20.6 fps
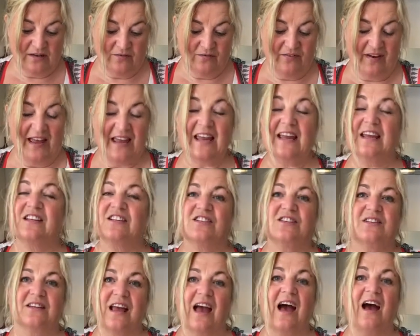Faked,
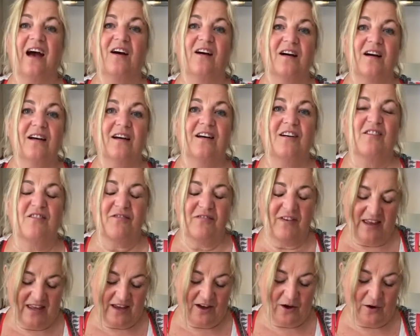yeah.
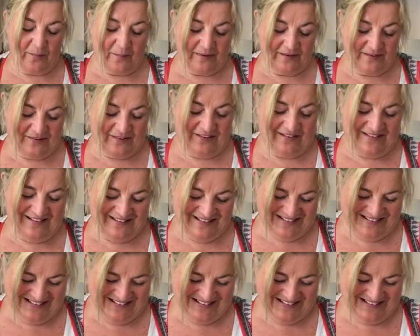Fake almonds. I